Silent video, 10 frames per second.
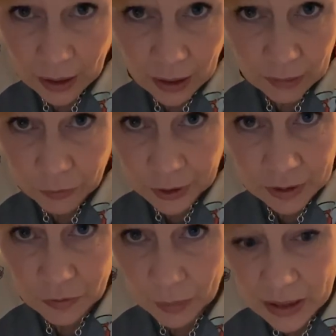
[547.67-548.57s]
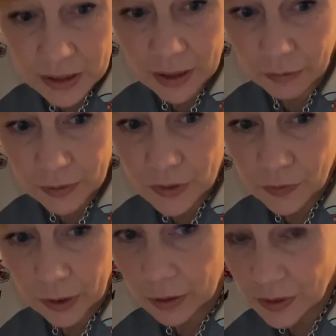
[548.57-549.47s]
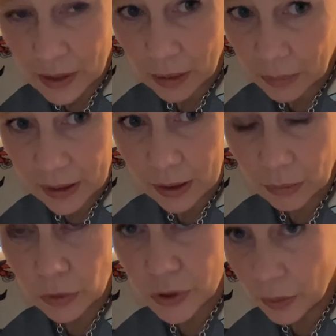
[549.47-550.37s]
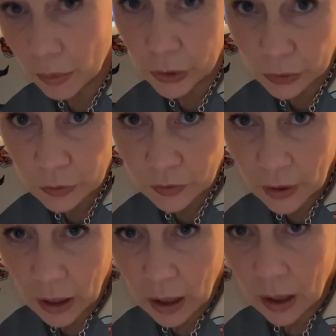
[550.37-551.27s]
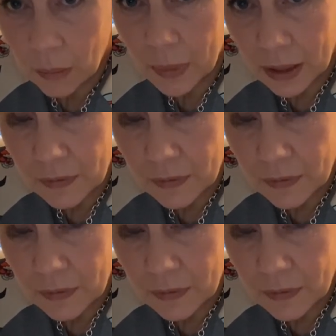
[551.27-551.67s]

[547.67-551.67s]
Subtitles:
I forgive myself as far as not being able to move. But I've